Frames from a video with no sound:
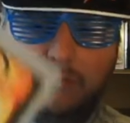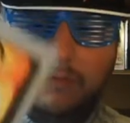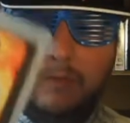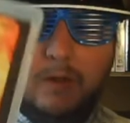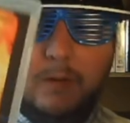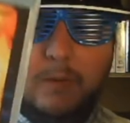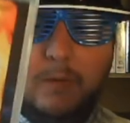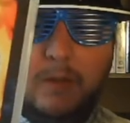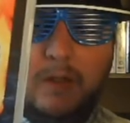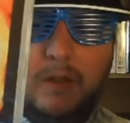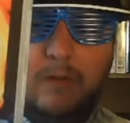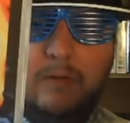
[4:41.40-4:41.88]

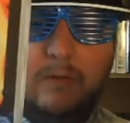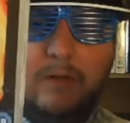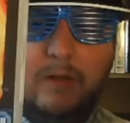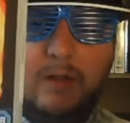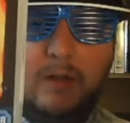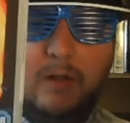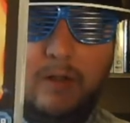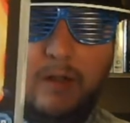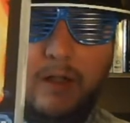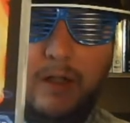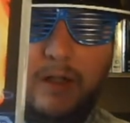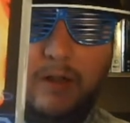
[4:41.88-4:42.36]
we have
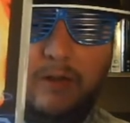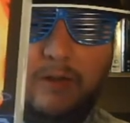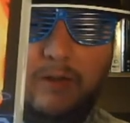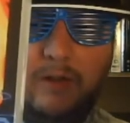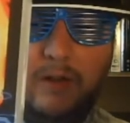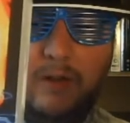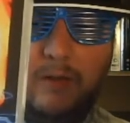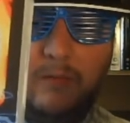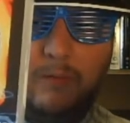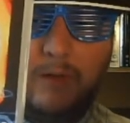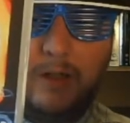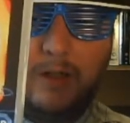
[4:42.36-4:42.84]
uh, Legacy
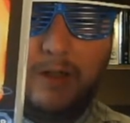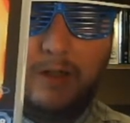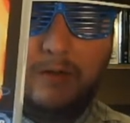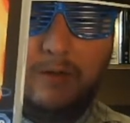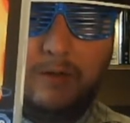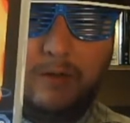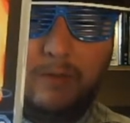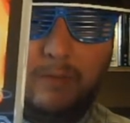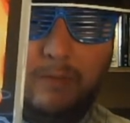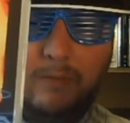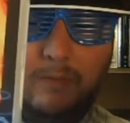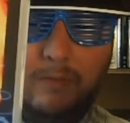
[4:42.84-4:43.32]
of Rage.
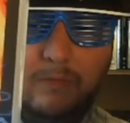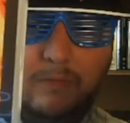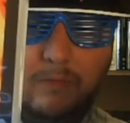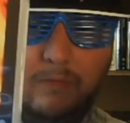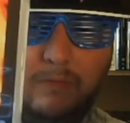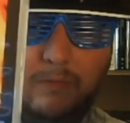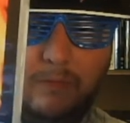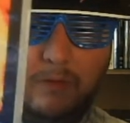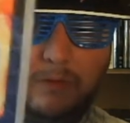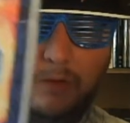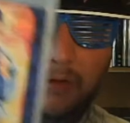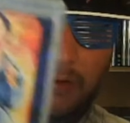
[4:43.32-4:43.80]

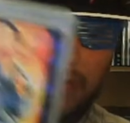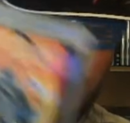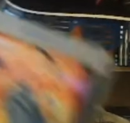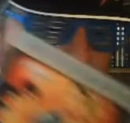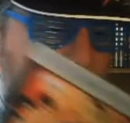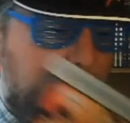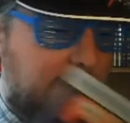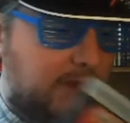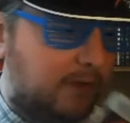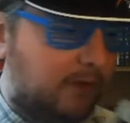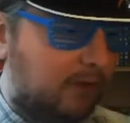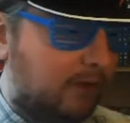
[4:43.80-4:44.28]
Got a
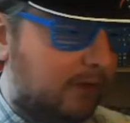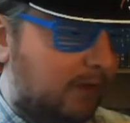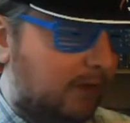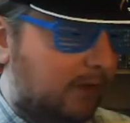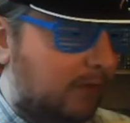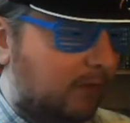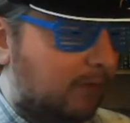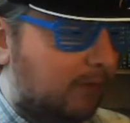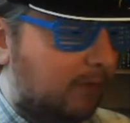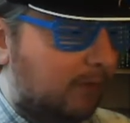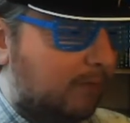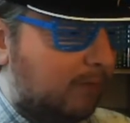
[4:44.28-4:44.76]
Brandon Lee
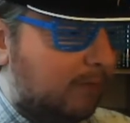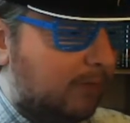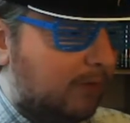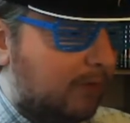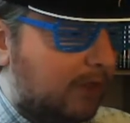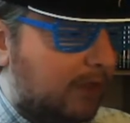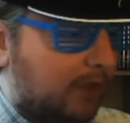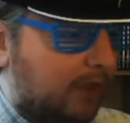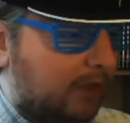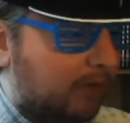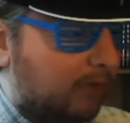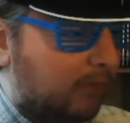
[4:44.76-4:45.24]
one. Good
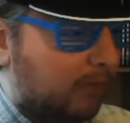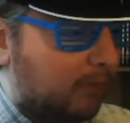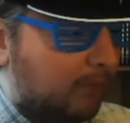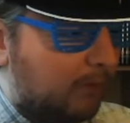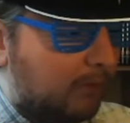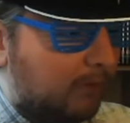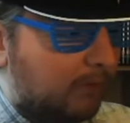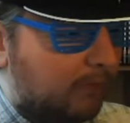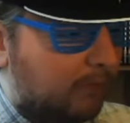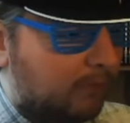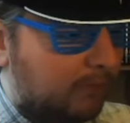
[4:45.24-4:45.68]
action one.